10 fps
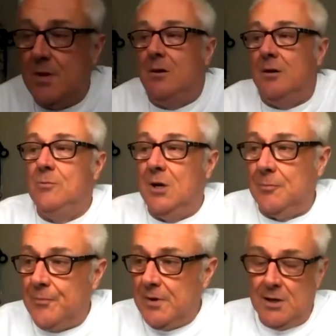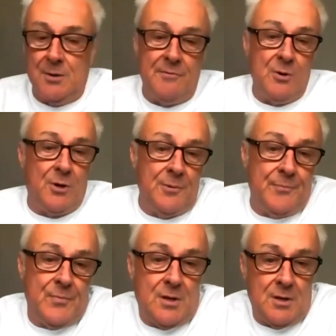Well, hello everyone,
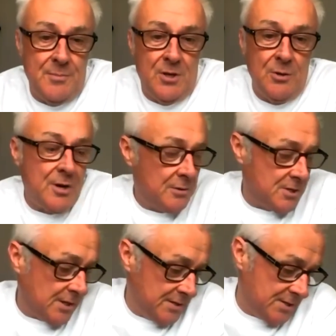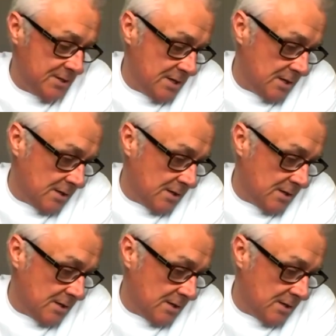I'm Hugo Tyson.